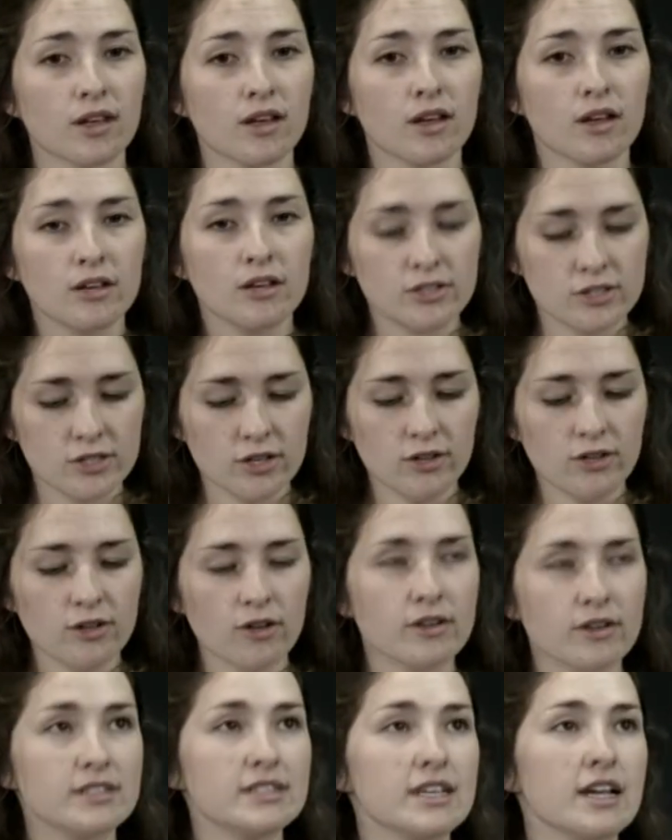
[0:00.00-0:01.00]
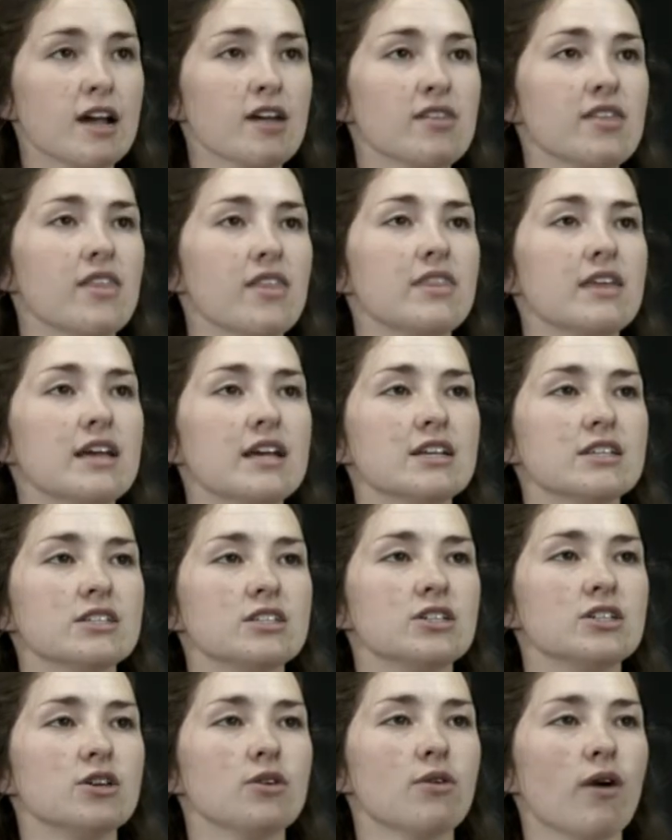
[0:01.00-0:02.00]
So you'll notice here that these
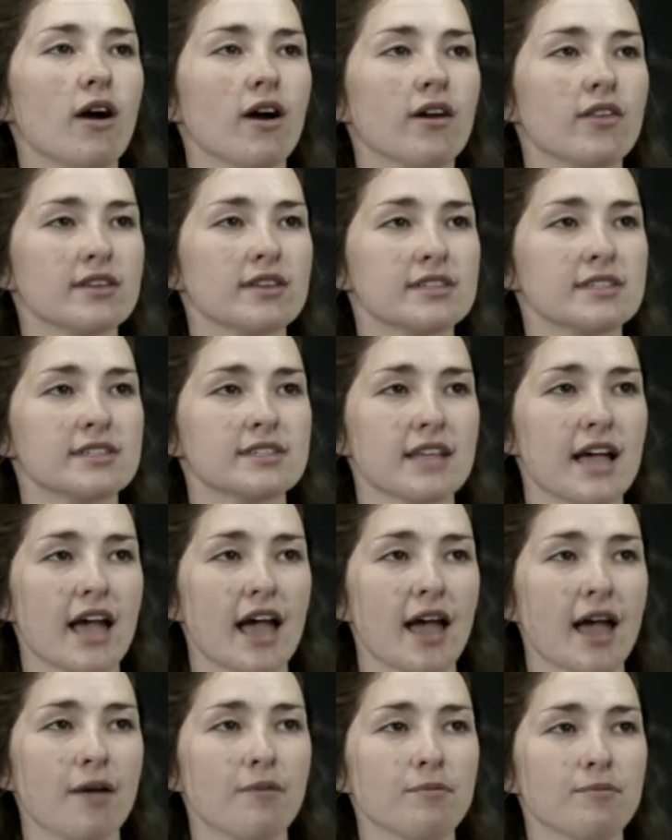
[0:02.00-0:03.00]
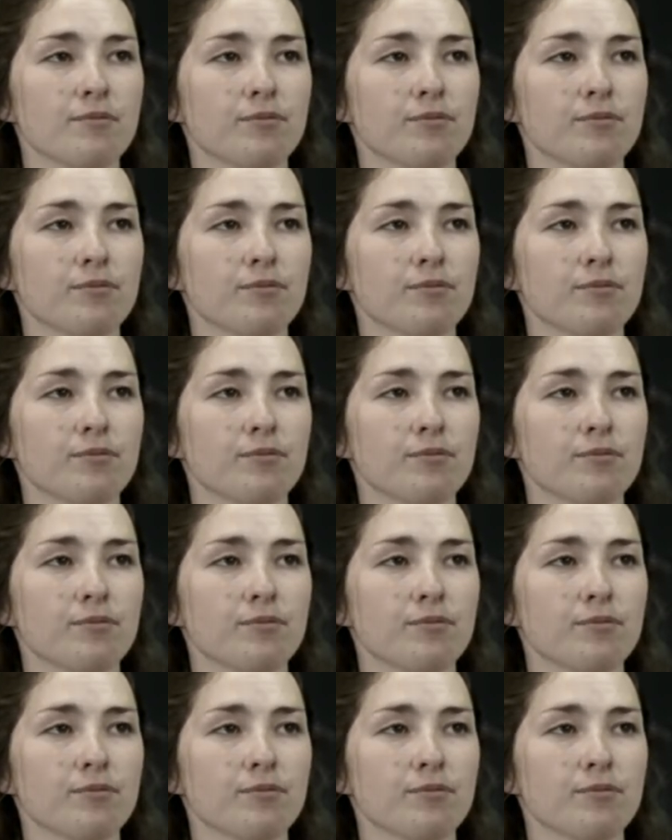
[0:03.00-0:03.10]
two are the same.